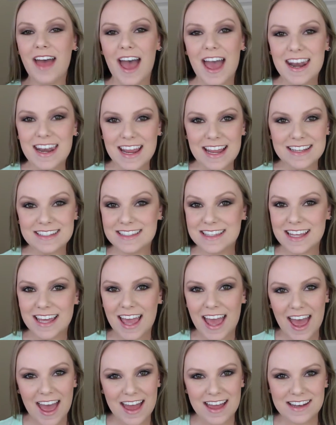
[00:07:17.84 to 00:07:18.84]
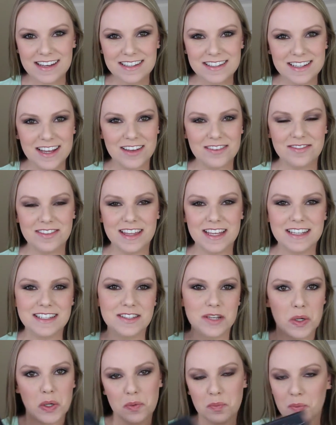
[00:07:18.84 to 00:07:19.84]
that is the end of
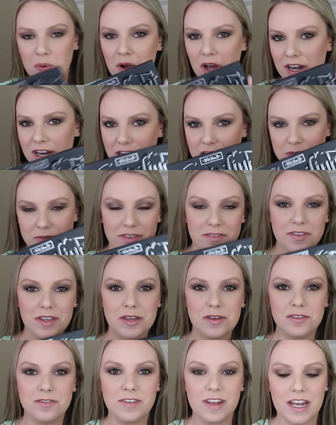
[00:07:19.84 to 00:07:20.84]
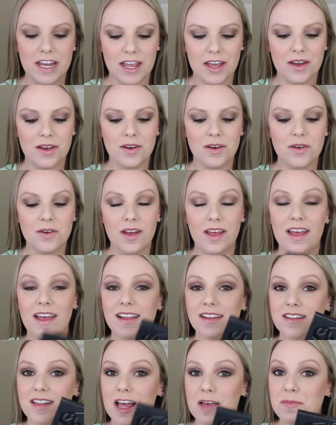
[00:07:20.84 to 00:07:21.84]
this product review video.
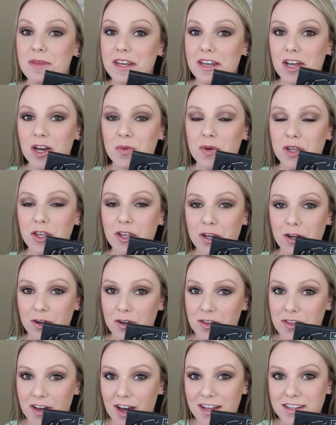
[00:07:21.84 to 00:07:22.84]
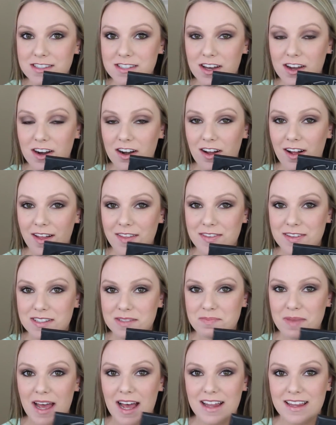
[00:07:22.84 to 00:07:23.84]
Let me know what your thoughts are on
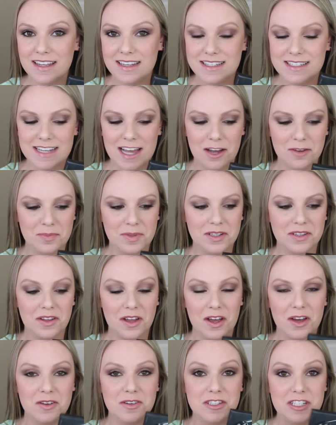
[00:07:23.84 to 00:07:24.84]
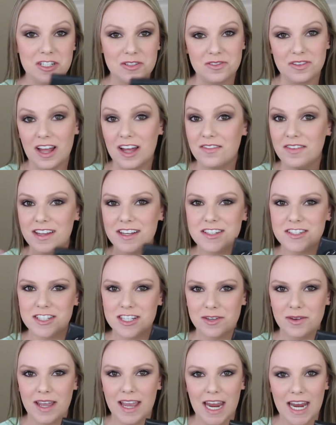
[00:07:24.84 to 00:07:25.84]
this palette down below. Do you love it?
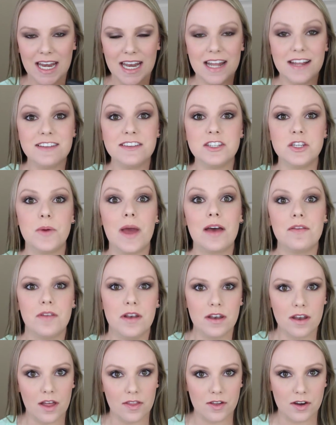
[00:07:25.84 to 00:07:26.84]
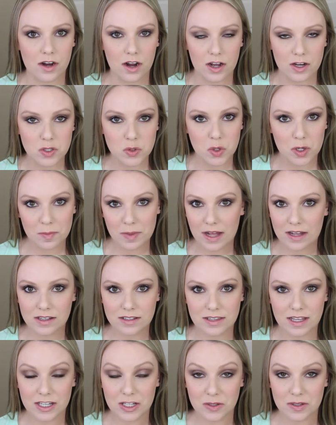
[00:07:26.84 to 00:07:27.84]
Do you hate it? Do you have another contour
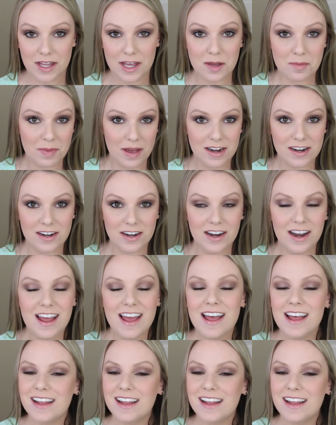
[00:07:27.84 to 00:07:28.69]
palette that you like better?